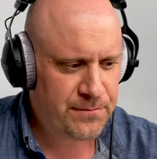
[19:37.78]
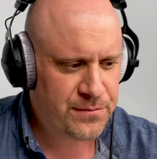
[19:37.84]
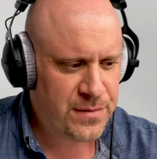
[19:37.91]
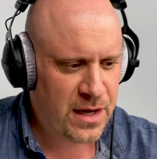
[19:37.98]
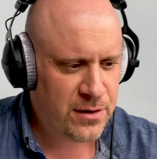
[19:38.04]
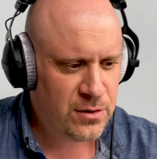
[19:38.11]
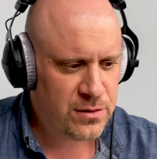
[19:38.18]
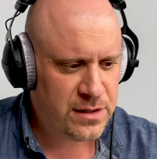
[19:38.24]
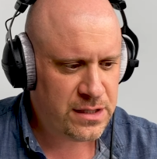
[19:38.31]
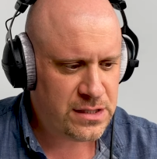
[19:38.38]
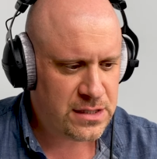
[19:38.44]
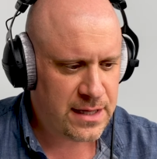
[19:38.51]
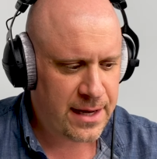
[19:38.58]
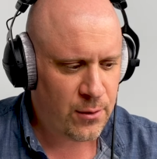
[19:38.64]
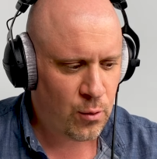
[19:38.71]
not only do
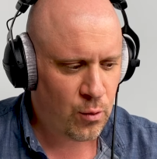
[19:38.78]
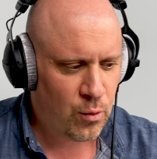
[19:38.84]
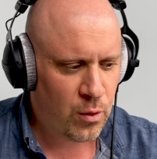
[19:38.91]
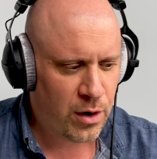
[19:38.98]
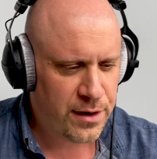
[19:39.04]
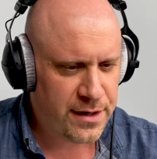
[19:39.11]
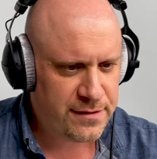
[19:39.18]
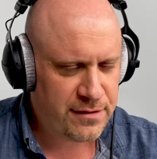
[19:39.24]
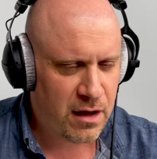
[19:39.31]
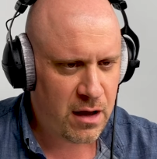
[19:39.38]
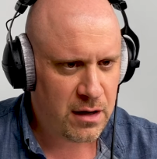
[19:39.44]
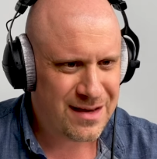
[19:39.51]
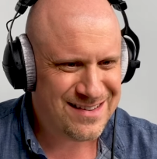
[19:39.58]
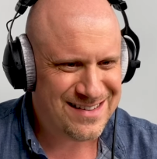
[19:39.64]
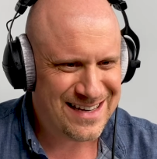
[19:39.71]
they want to
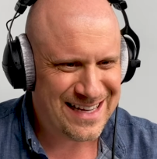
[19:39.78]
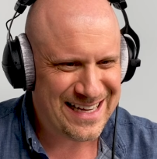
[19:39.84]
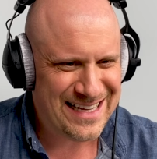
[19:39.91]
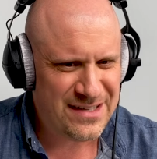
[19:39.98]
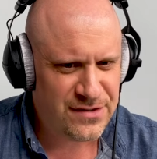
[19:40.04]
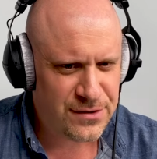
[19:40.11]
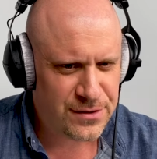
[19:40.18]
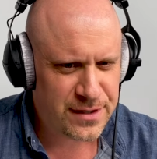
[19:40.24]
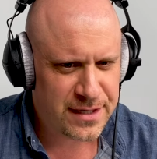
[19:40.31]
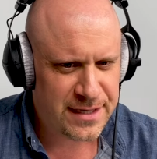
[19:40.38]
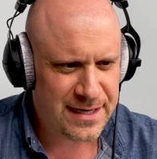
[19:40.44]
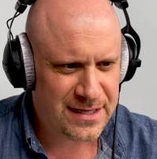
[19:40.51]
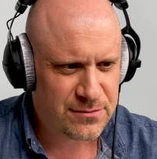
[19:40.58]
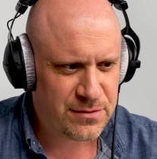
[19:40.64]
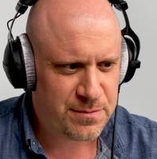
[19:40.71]
talk, is it easier to
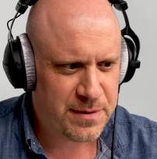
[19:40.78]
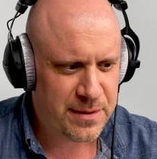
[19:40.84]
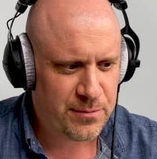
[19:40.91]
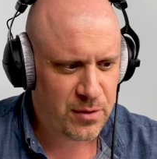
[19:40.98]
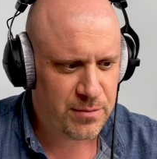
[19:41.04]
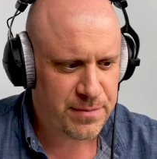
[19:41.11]
connect with people,